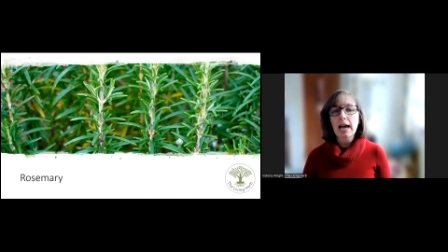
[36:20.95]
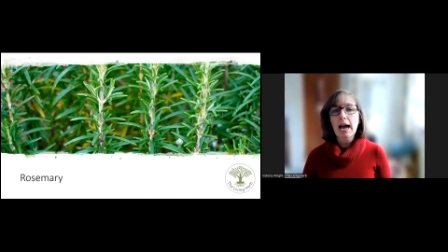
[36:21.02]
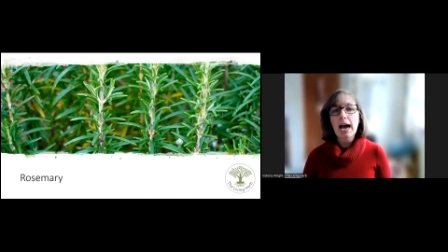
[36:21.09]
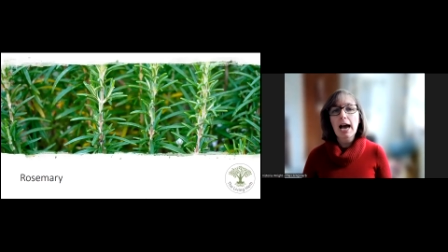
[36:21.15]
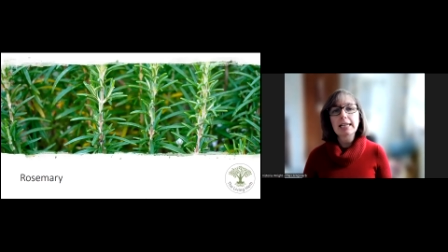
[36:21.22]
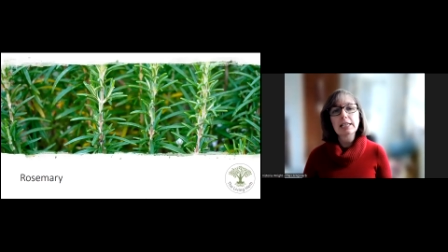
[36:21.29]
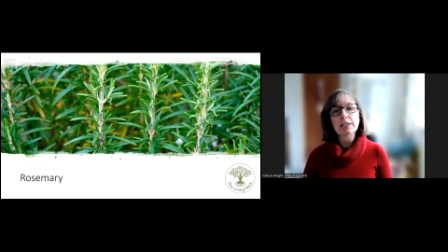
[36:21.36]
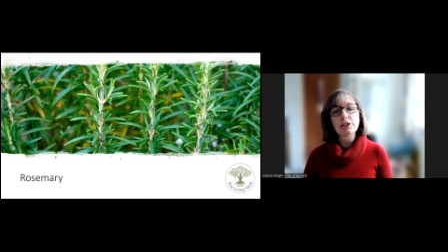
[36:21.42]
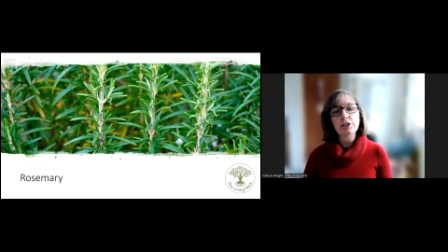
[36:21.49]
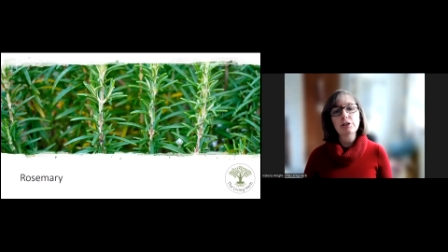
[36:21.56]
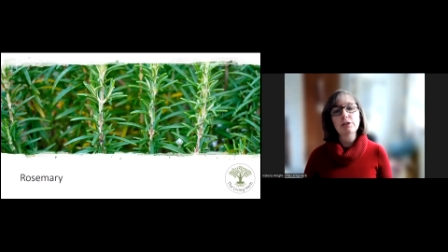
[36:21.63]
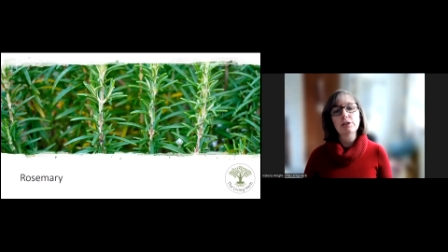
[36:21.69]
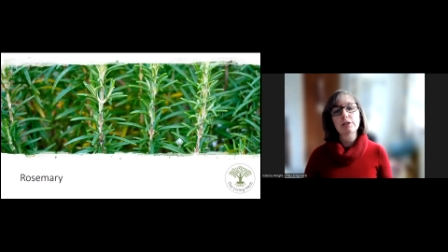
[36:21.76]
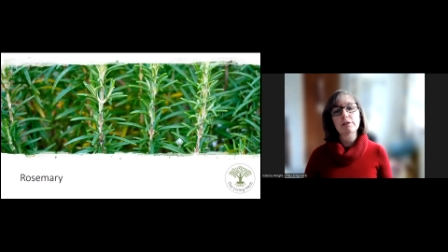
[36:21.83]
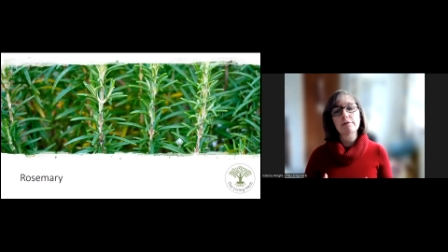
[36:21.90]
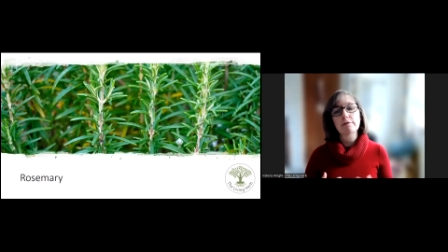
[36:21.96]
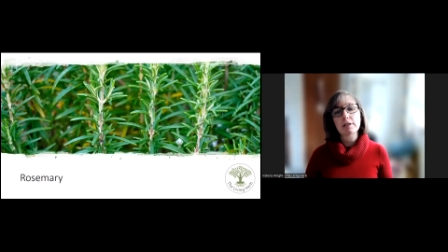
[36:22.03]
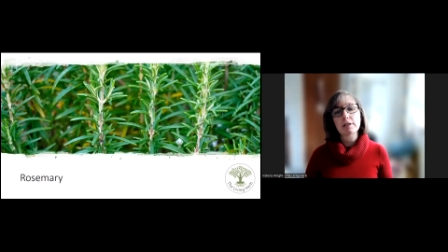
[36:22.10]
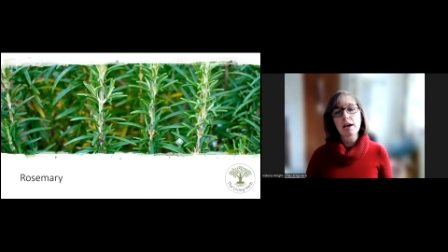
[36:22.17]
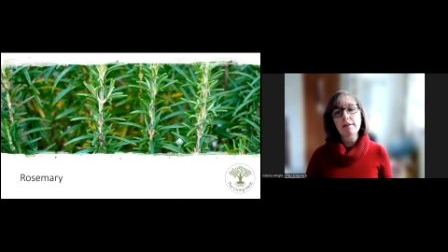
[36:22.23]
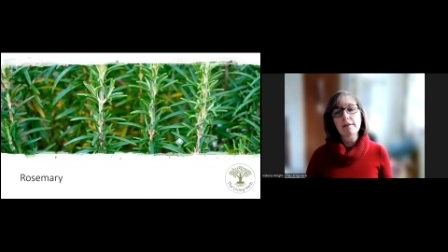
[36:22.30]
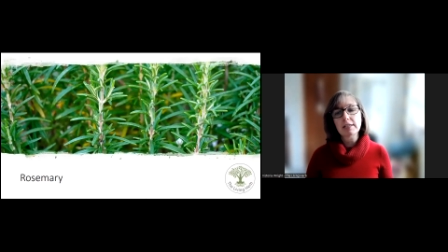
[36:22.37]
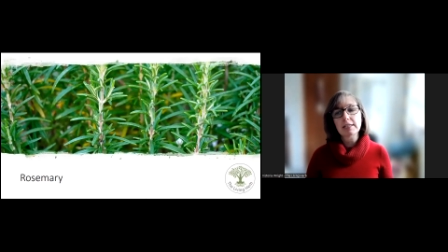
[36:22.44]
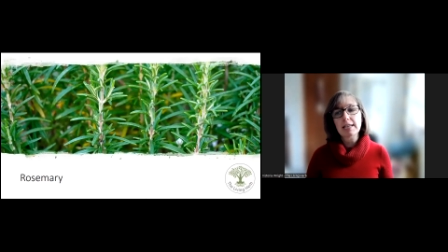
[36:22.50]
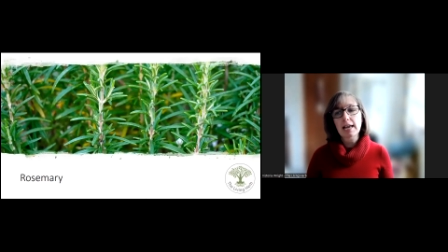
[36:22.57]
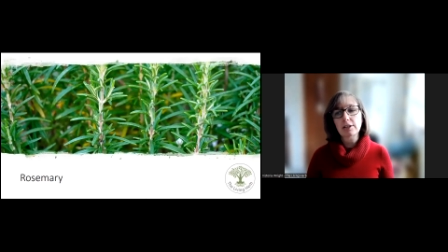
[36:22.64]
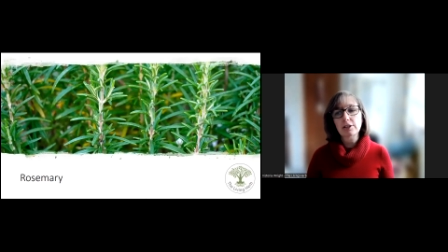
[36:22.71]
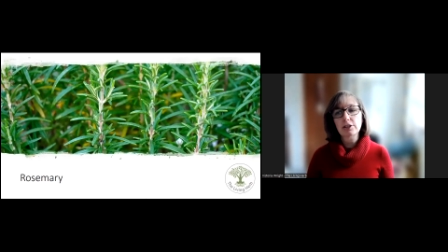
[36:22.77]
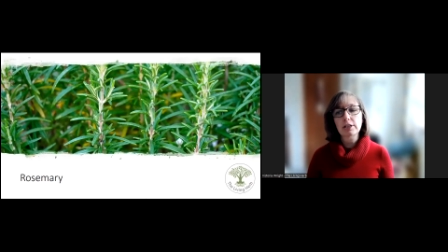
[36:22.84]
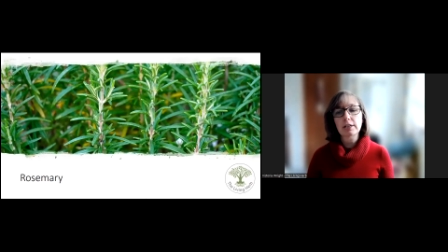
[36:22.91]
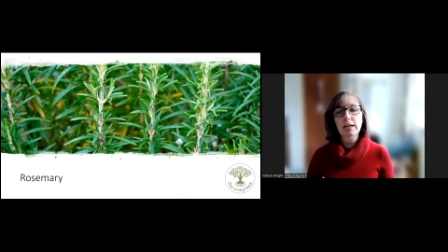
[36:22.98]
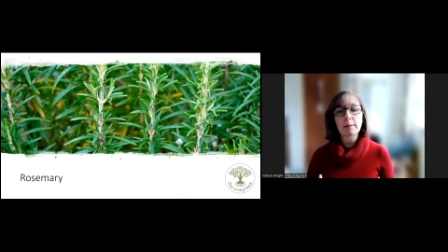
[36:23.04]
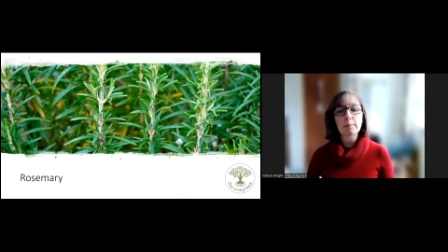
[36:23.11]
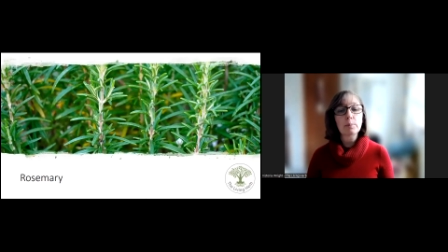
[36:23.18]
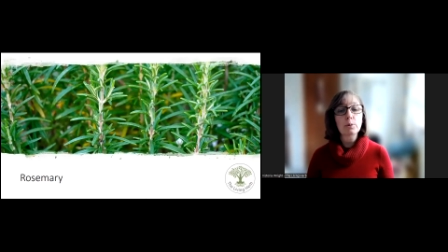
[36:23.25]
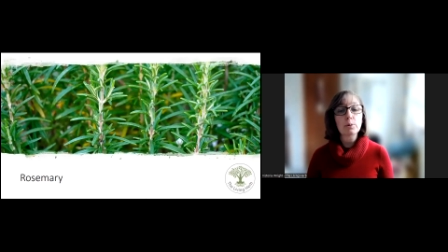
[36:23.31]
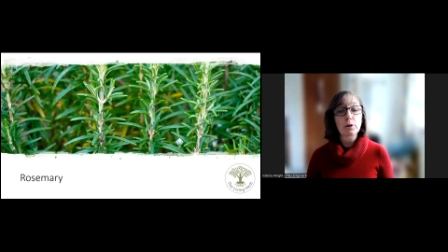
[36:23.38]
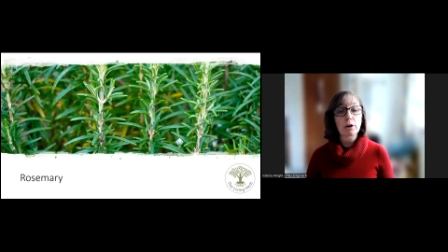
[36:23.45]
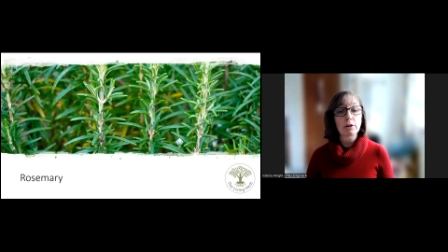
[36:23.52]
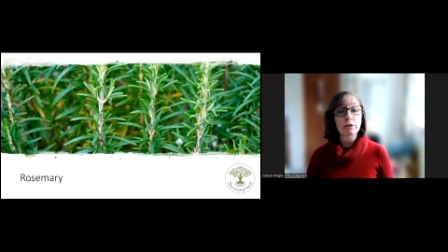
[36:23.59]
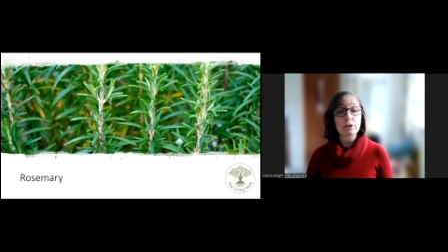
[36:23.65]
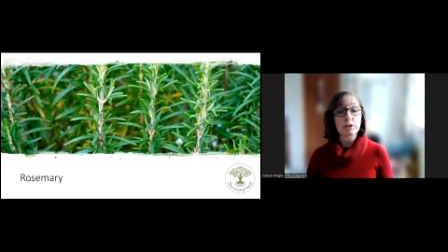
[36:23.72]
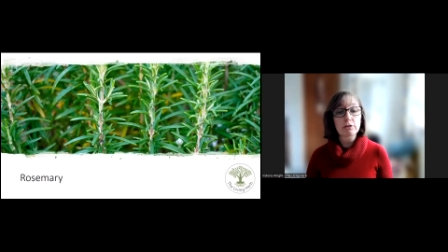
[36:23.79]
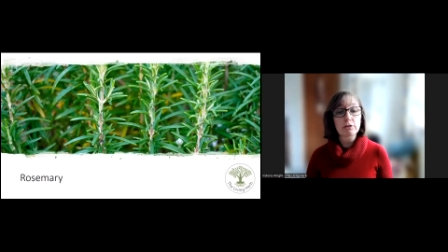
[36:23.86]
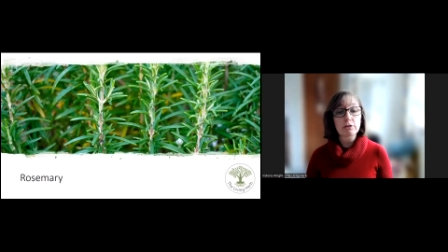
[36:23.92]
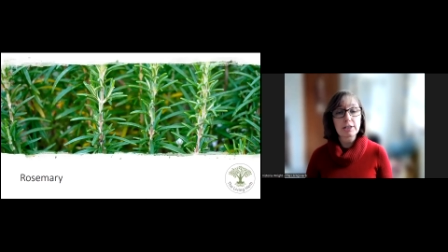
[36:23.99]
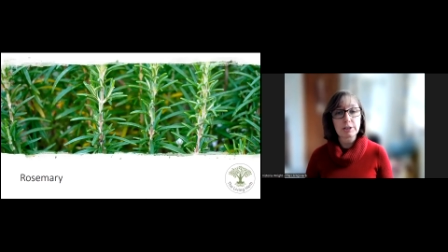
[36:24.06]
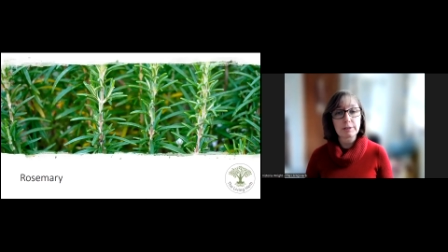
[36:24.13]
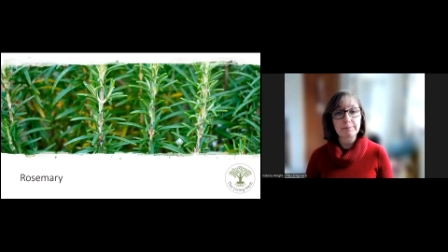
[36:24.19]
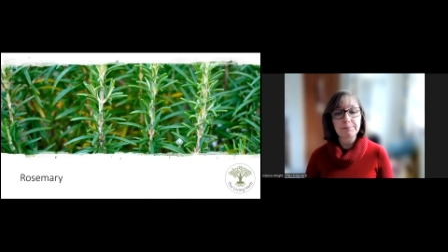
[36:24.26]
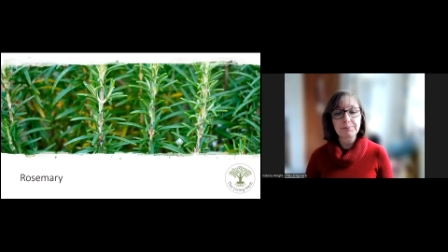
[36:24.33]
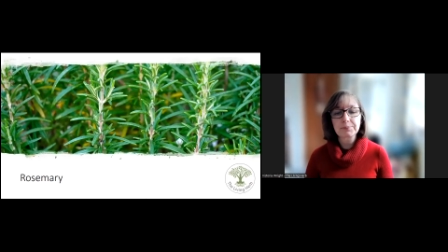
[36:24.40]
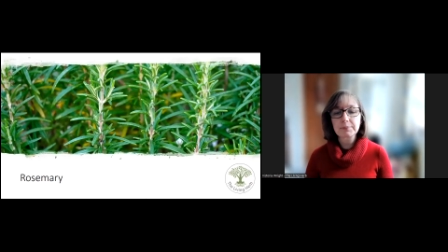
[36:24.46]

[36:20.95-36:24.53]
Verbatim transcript: and it's used for nervous tension and poor concentration.